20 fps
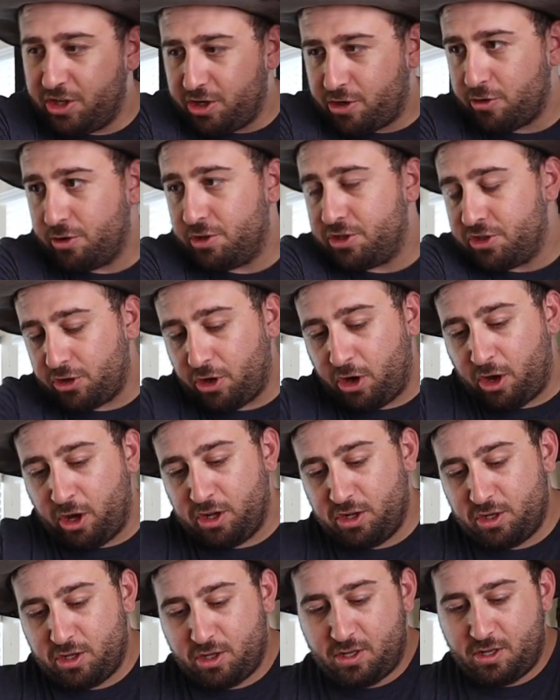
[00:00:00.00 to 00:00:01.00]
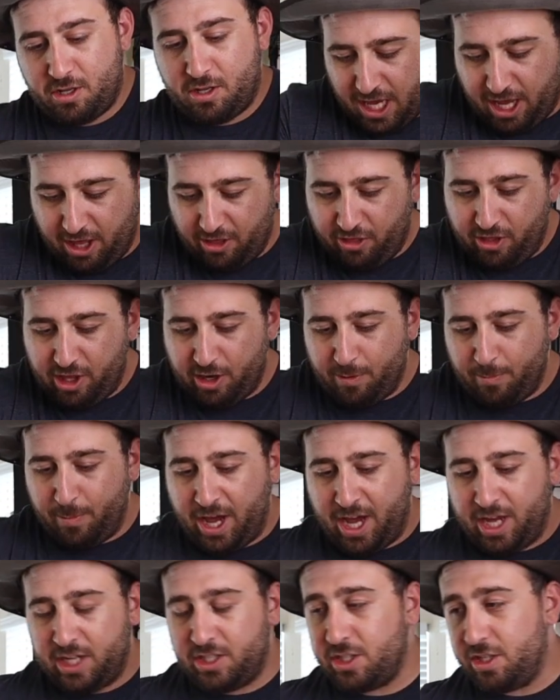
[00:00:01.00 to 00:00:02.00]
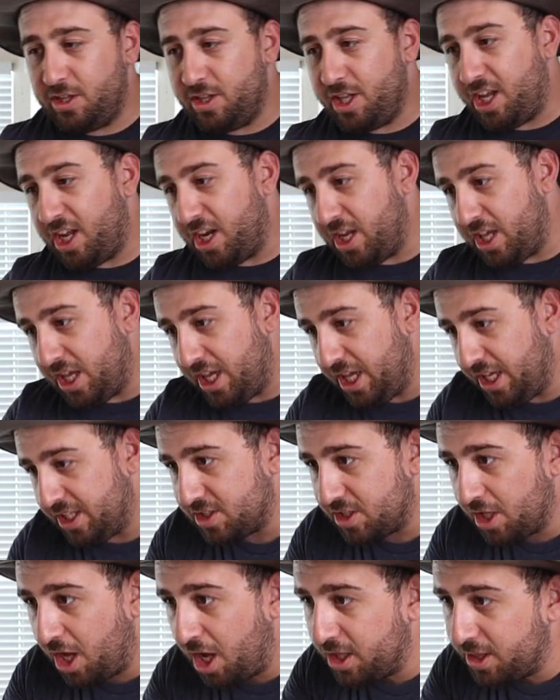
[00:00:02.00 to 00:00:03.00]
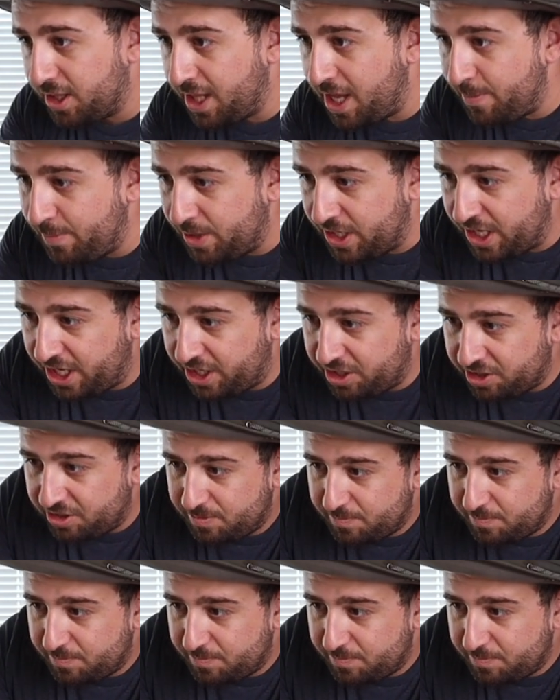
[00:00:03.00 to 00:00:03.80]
a croissant, and then imagine that it's not laminated.